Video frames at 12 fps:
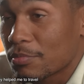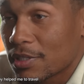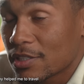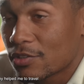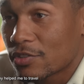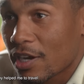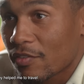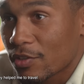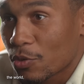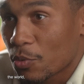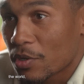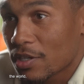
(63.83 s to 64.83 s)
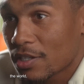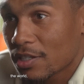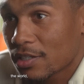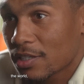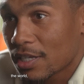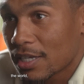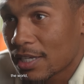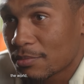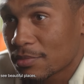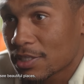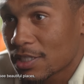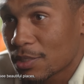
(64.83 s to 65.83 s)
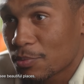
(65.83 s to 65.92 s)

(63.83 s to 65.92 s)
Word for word: me to travel the world, um, see